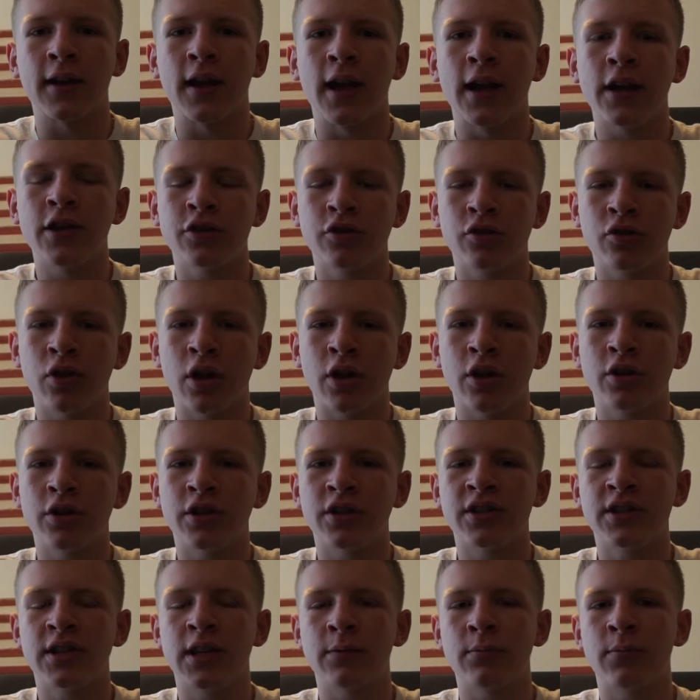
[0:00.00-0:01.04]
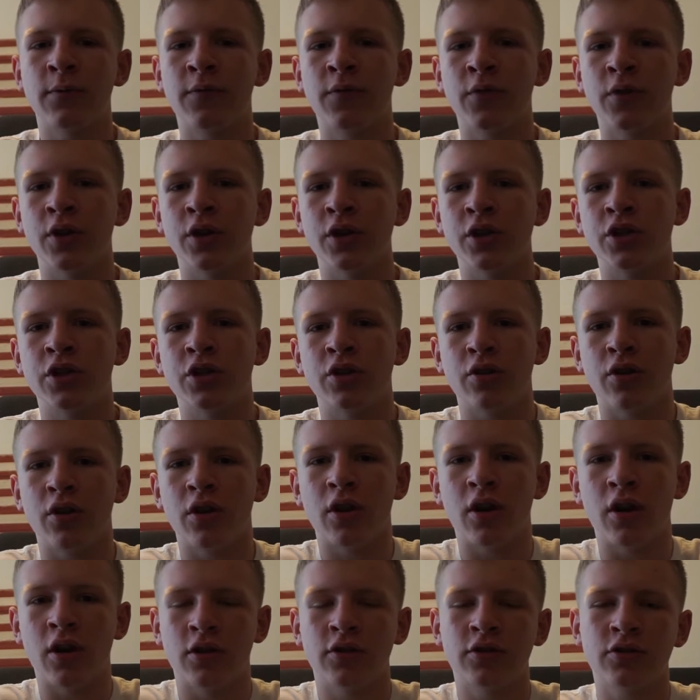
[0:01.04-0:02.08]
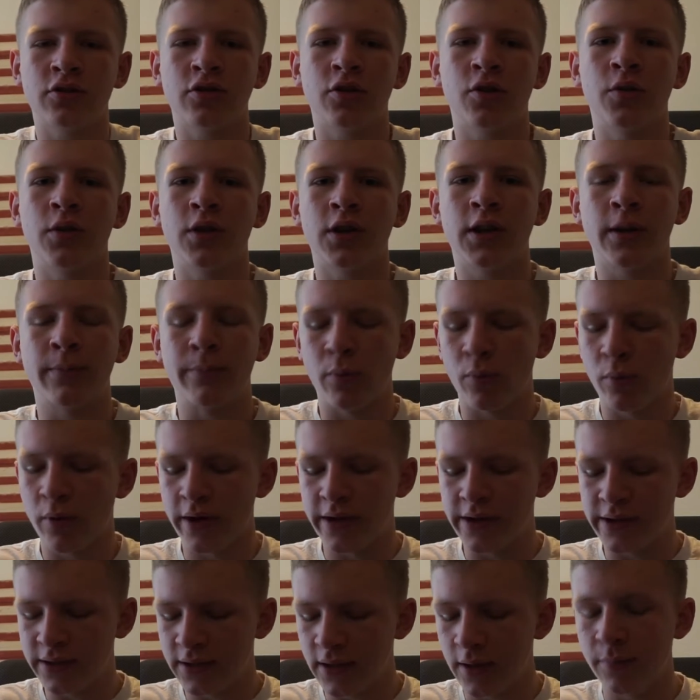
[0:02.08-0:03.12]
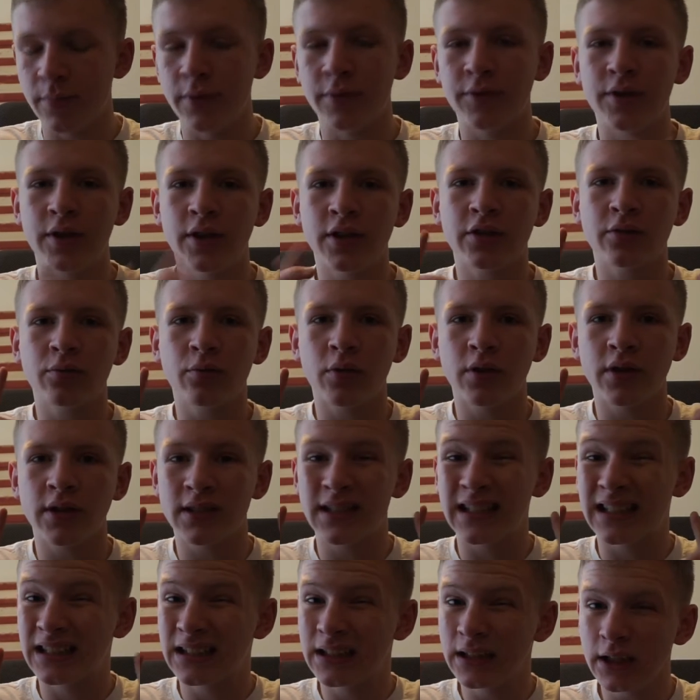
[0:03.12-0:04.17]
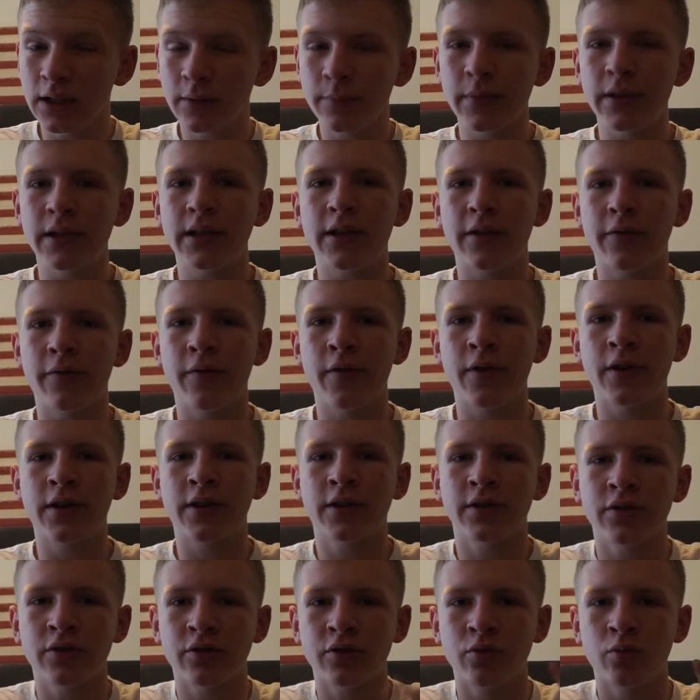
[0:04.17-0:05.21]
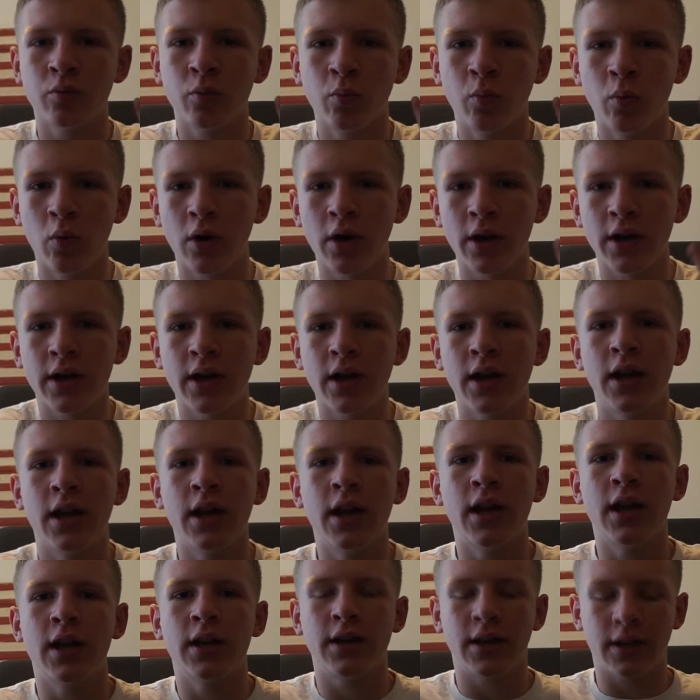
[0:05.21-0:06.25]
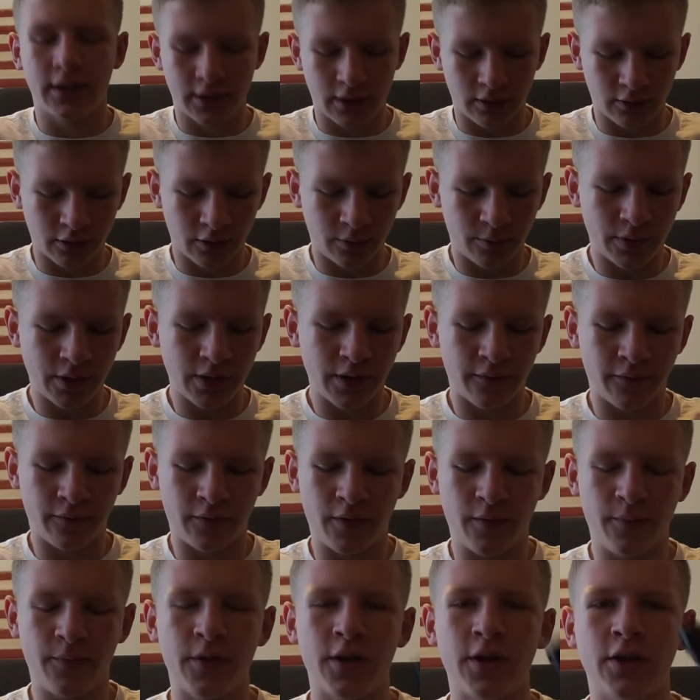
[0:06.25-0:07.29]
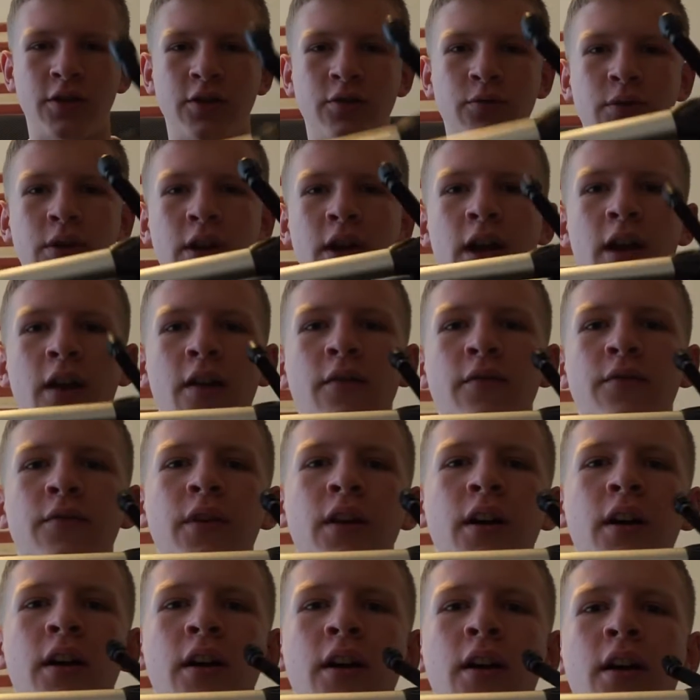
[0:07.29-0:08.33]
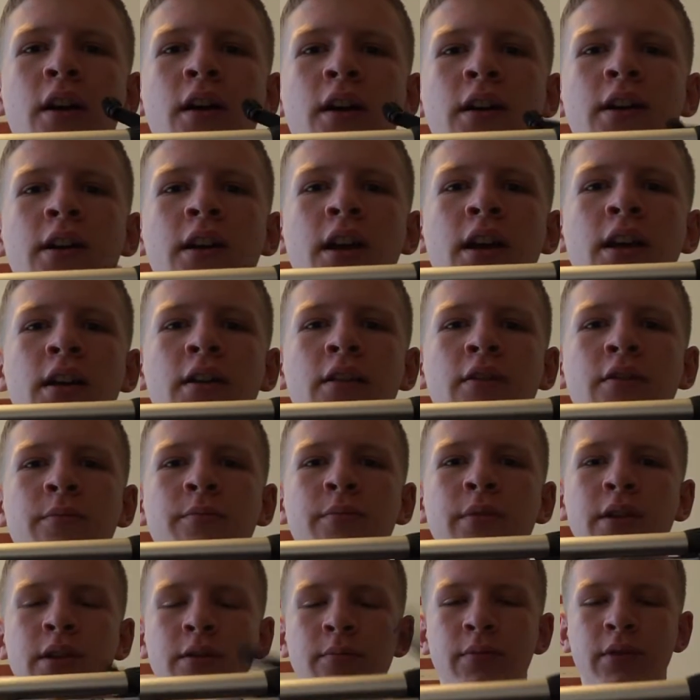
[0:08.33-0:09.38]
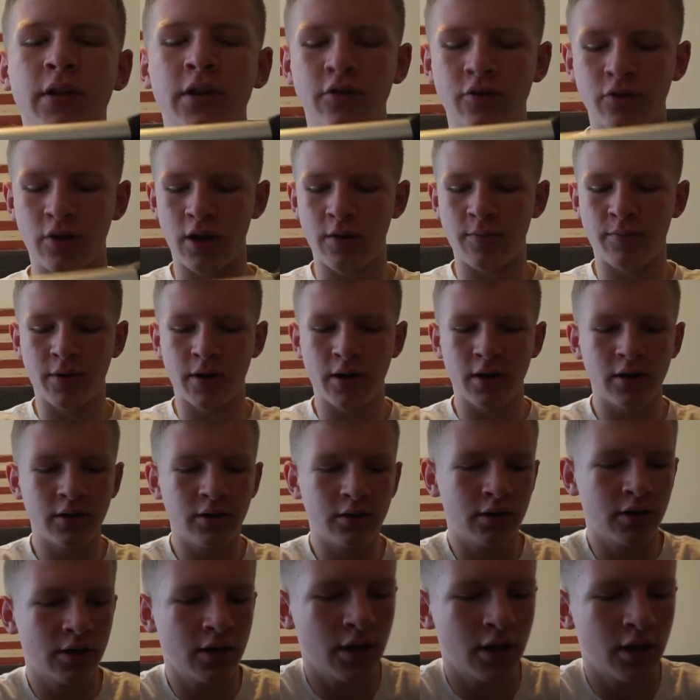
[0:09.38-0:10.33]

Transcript: I showed you how to get stable footage also in a couple ways, but this one is a little bit different because there's one that's a little bit different. So we have, again, the big tripod.